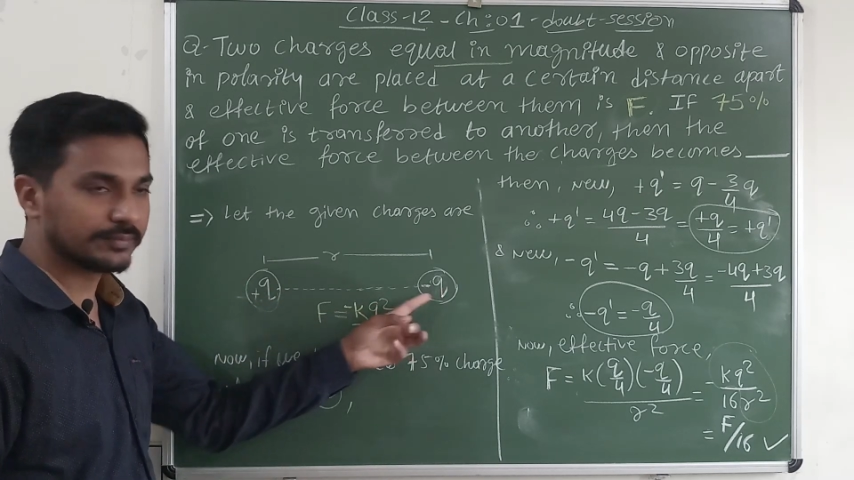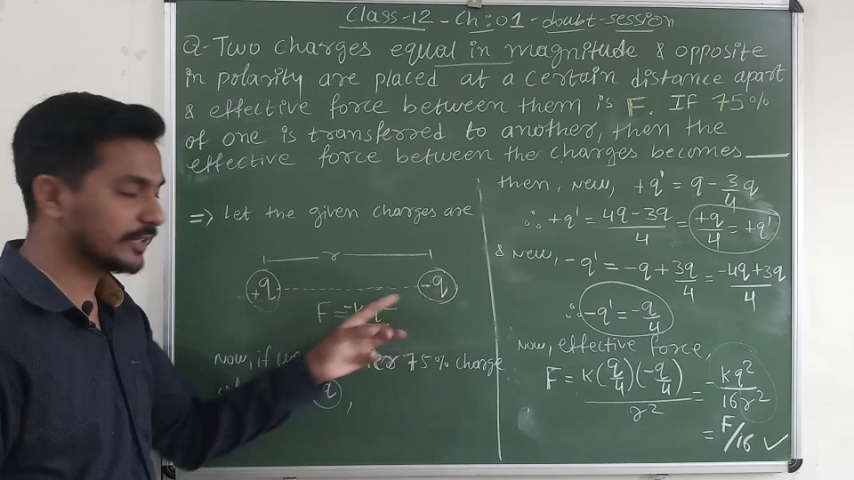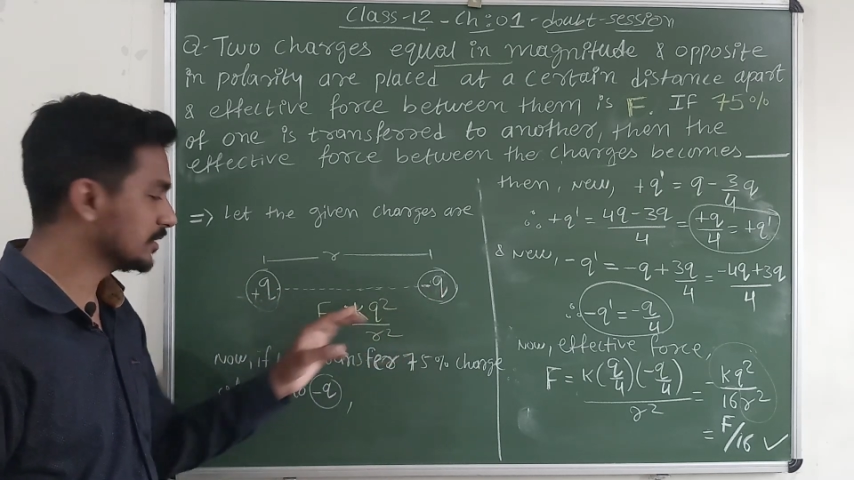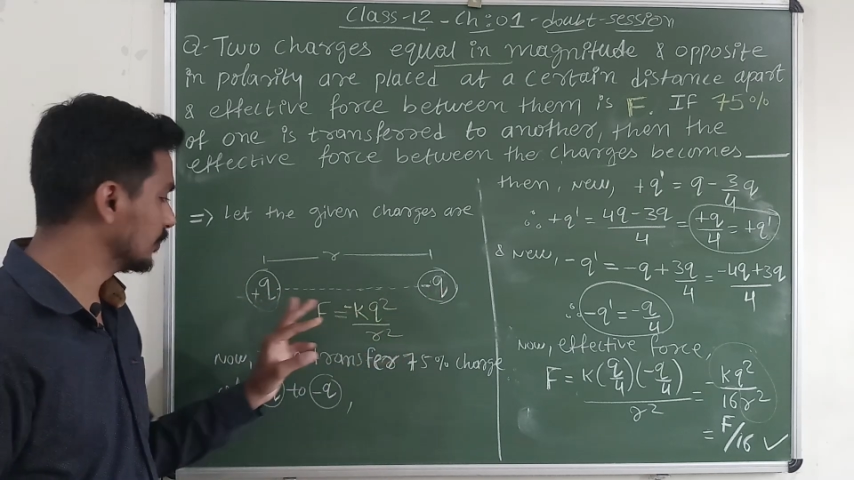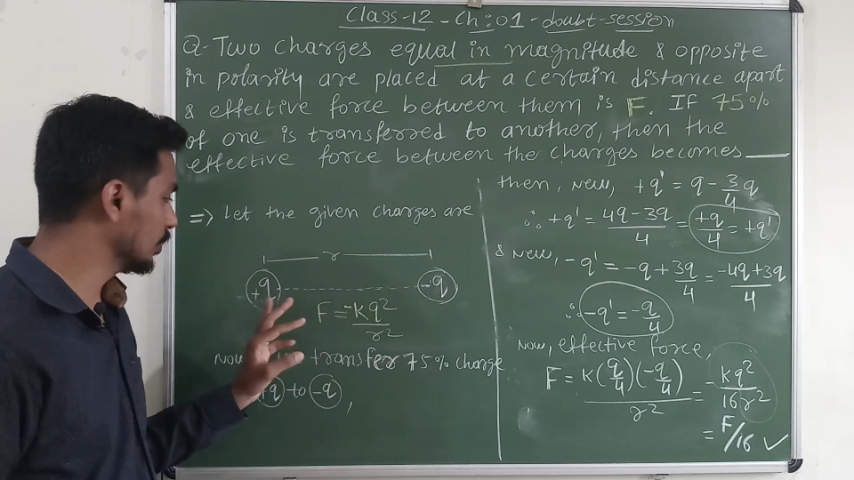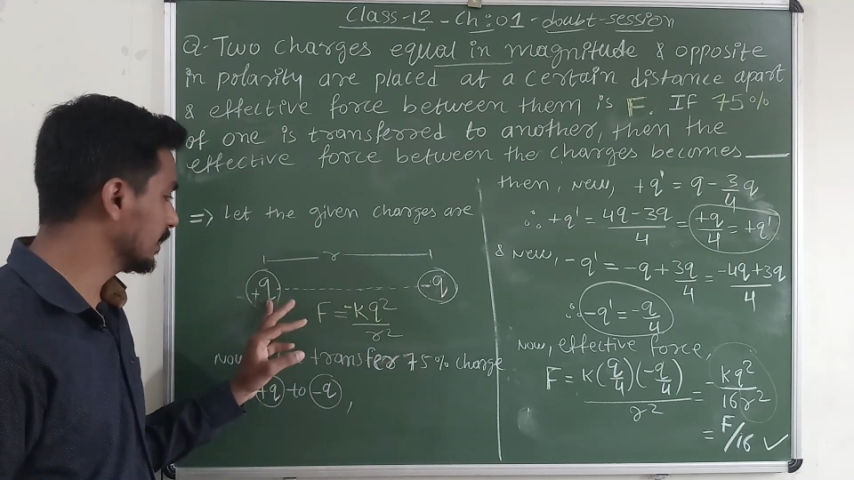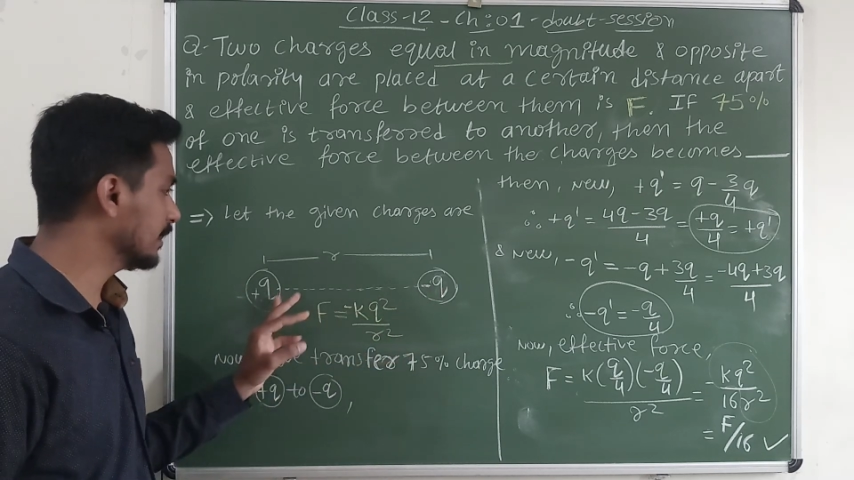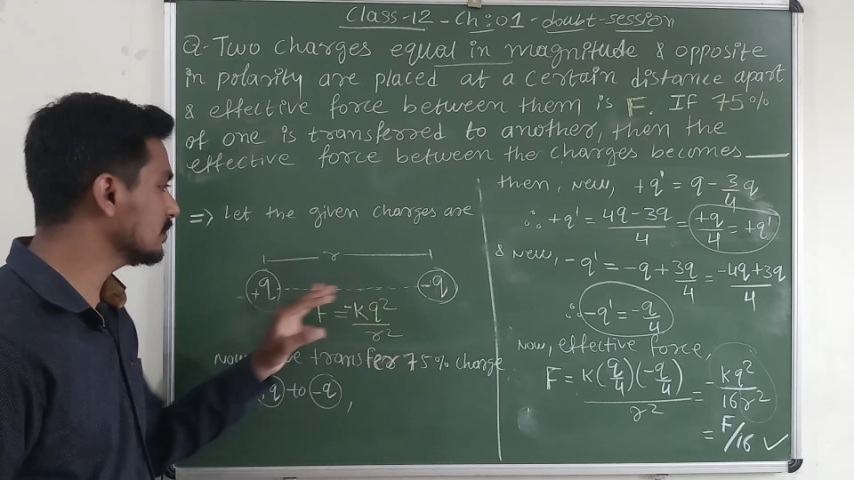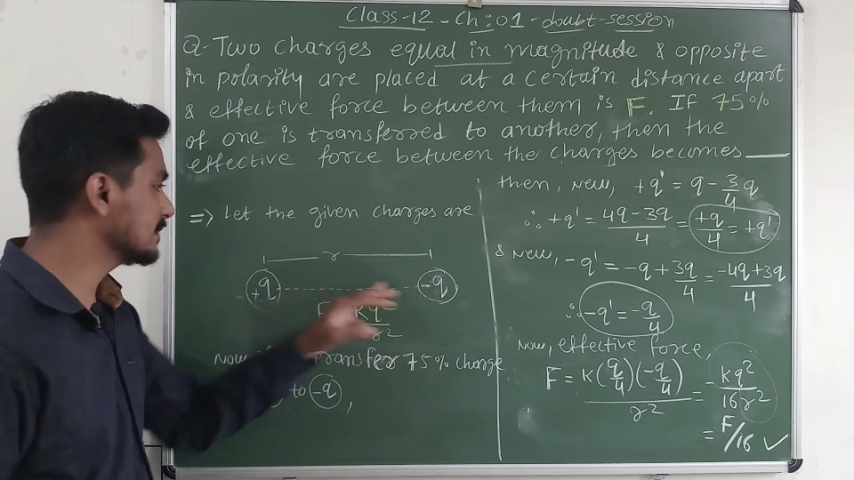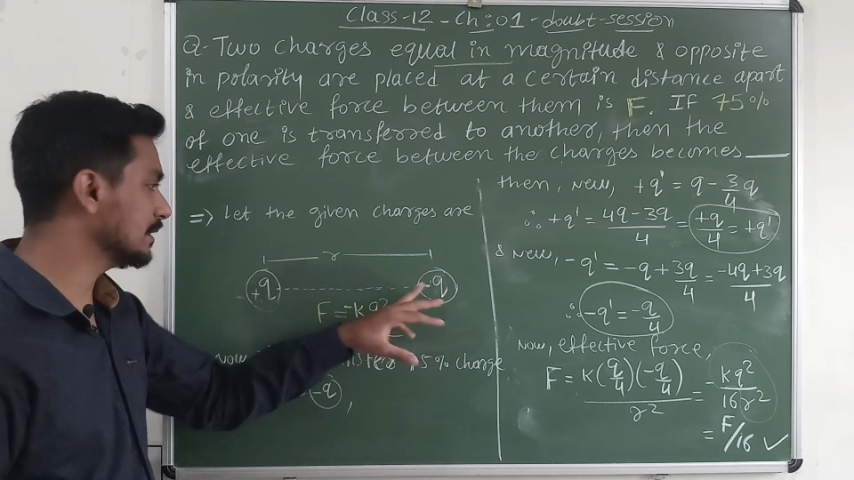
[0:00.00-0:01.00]
means both
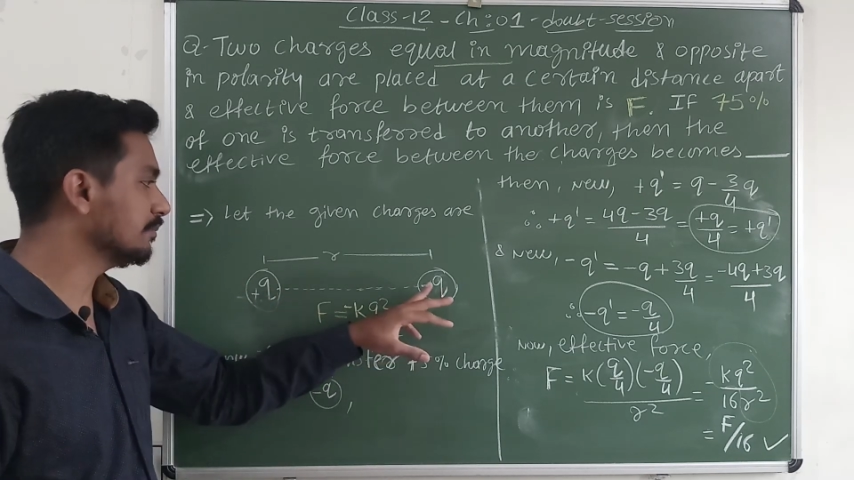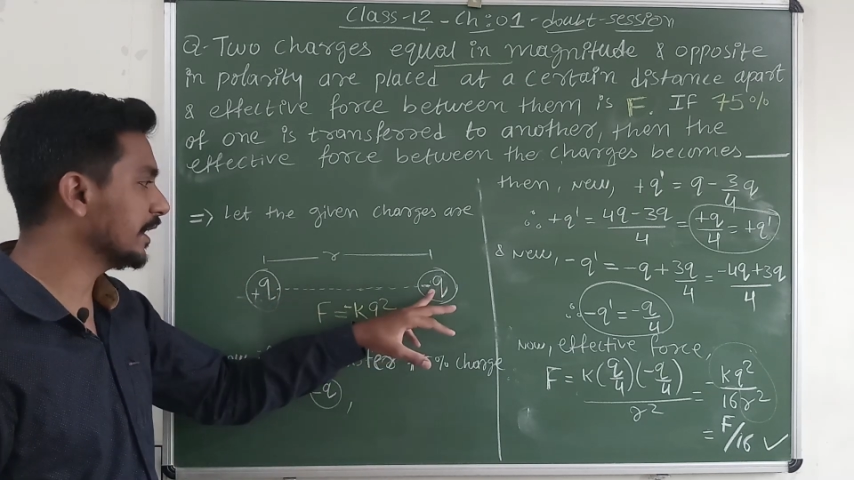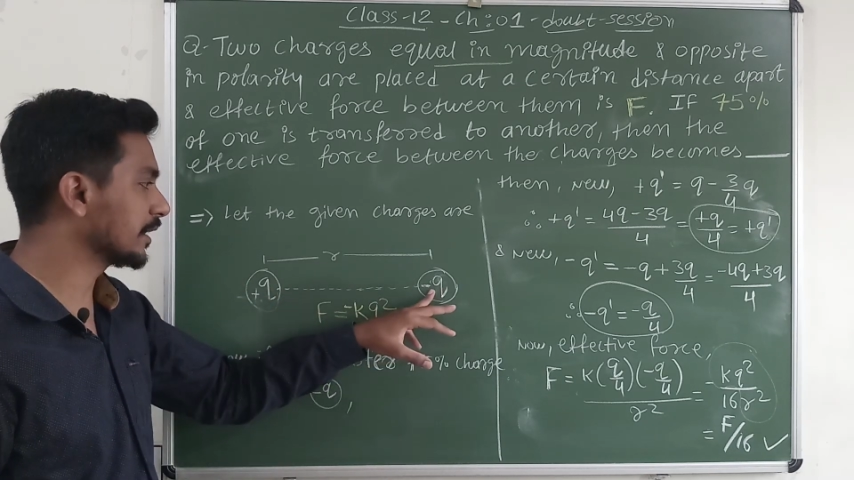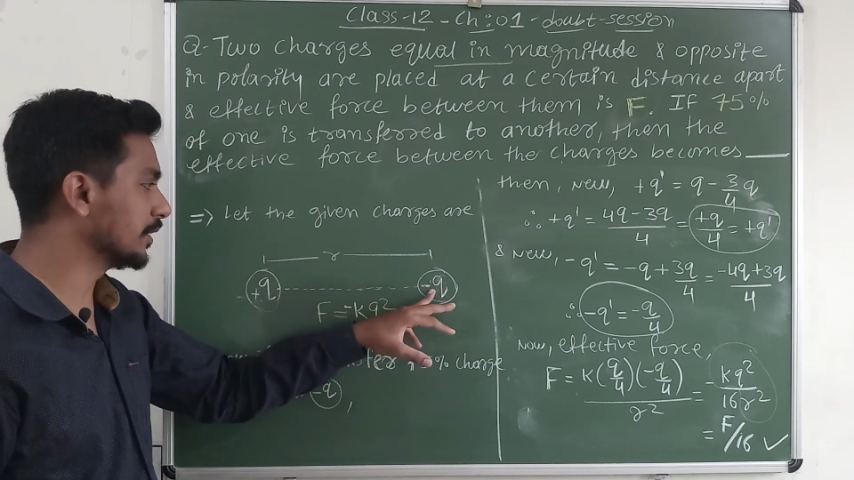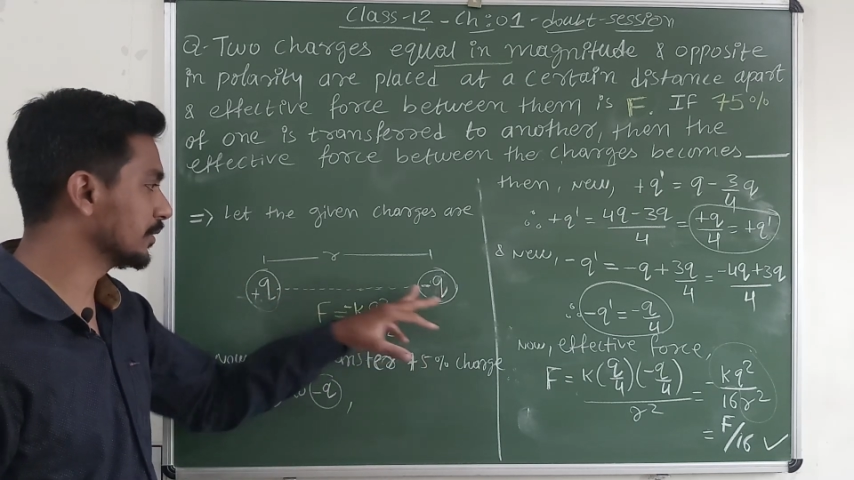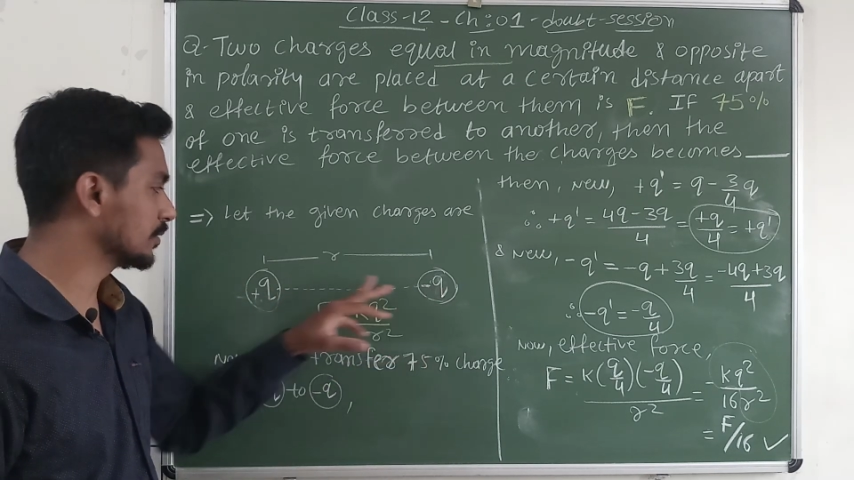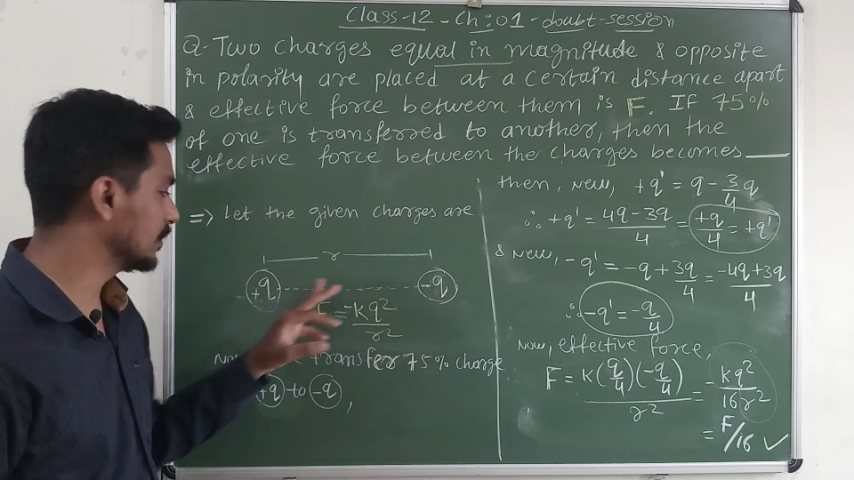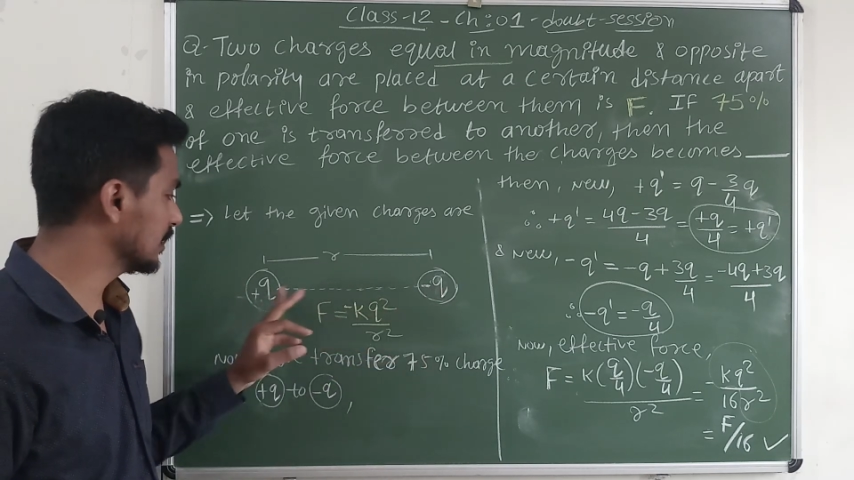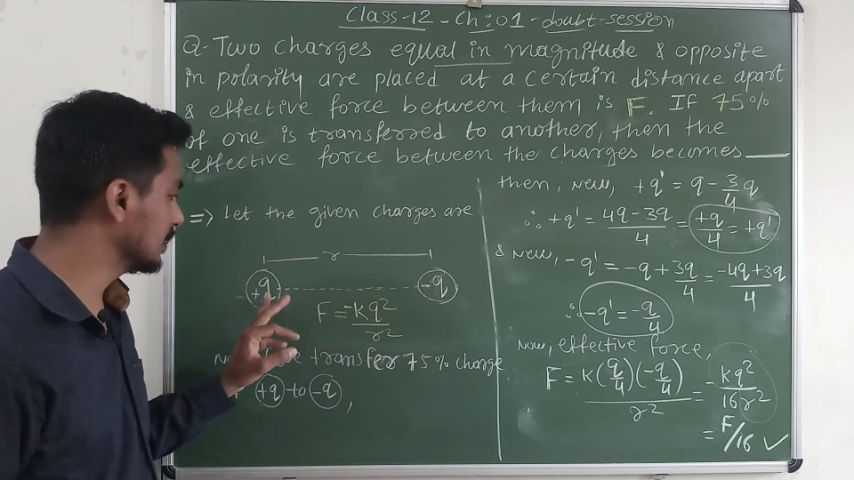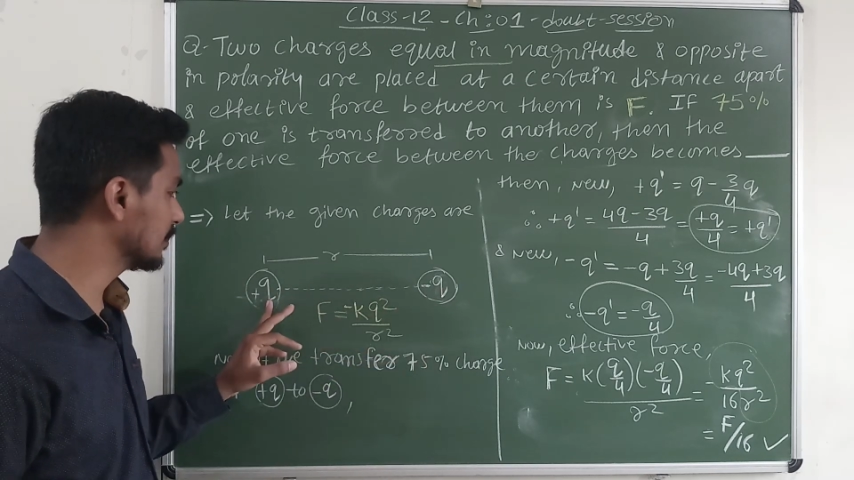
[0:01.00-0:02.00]
have same magnitude
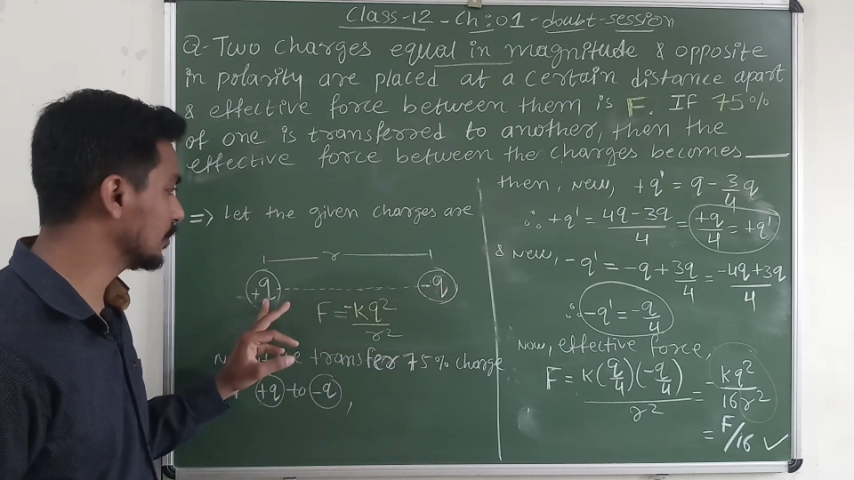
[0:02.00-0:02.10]
but their